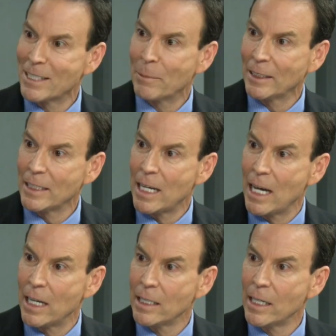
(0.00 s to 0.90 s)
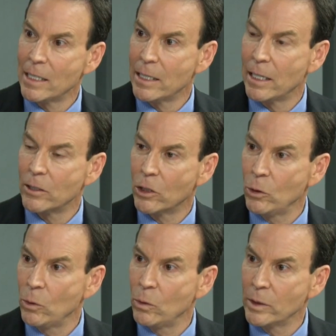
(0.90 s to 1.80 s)
typically done is in
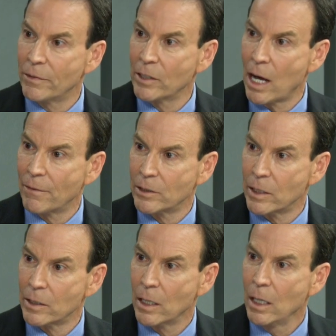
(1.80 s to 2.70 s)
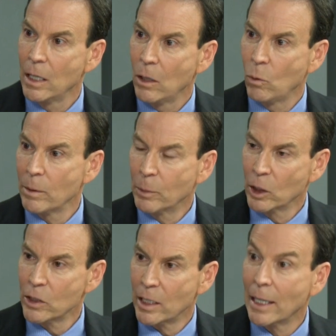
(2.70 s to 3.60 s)
2 different offices. One
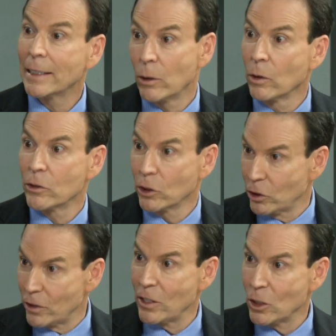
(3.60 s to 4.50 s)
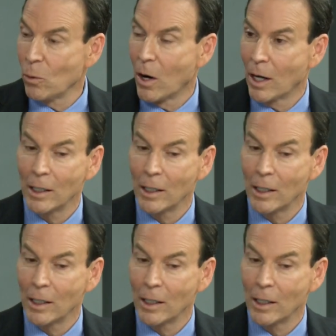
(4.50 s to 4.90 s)
person, like the oral surgeon that you are,